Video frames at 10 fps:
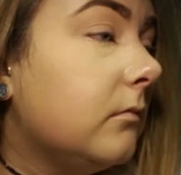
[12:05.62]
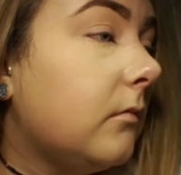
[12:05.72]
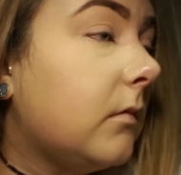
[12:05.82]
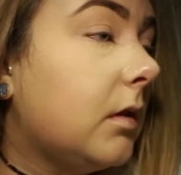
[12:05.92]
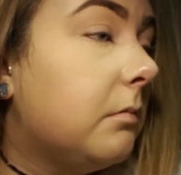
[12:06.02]

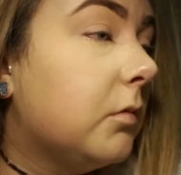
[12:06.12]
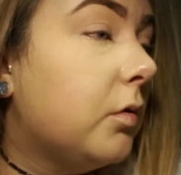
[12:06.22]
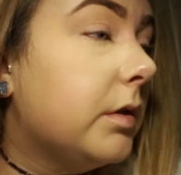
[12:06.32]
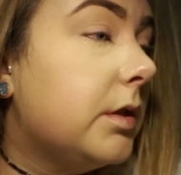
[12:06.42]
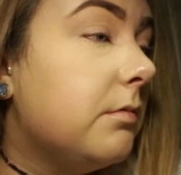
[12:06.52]
I'm going
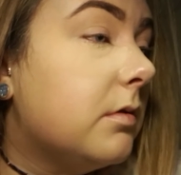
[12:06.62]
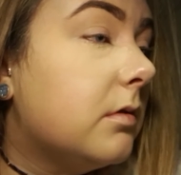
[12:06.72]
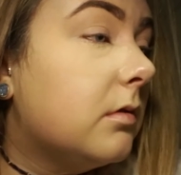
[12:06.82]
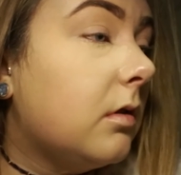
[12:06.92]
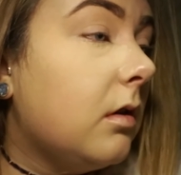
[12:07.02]
to
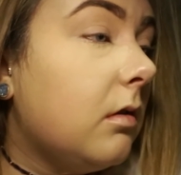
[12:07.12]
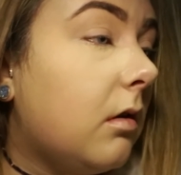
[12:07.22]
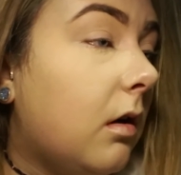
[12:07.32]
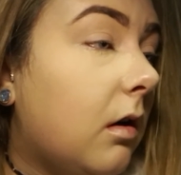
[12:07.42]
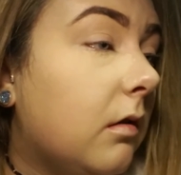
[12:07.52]
start
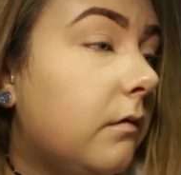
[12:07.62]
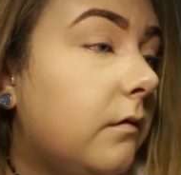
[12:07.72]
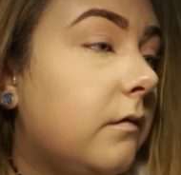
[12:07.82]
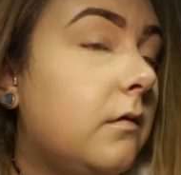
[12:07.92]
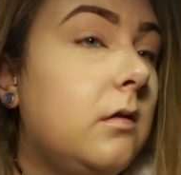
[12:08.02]

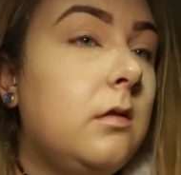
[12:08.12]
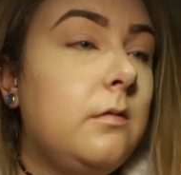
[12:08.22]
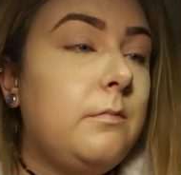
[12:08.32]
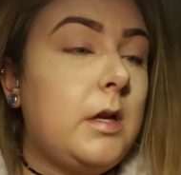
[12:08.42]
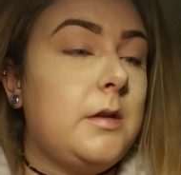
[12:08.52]
off
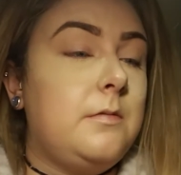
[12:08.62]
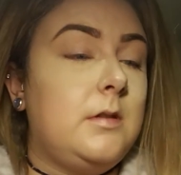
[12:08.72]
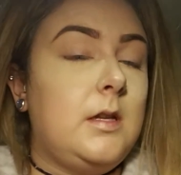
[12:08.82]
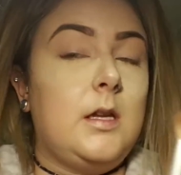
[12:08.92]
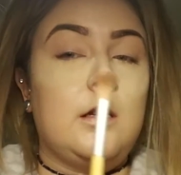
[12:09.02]
by
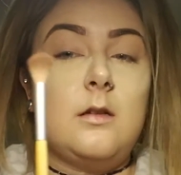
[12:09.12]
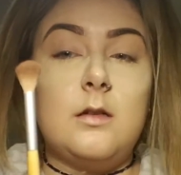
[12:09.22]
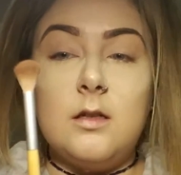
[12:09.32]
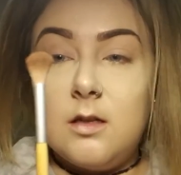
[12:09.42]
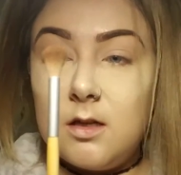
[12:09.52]
using
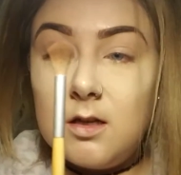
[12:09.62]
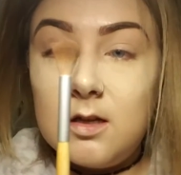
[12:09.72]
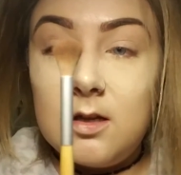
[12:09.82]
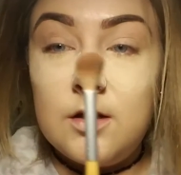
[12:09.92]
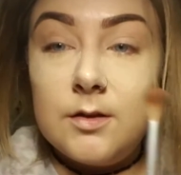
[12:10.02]

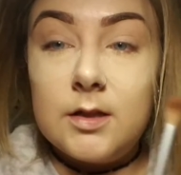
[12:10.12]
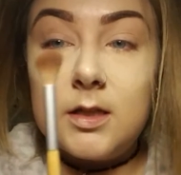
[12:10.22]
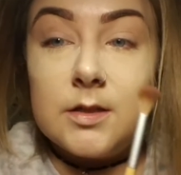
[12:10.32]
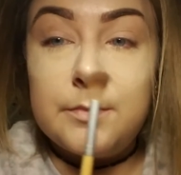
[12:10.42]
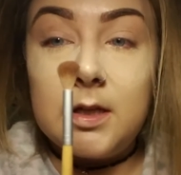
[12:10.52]
this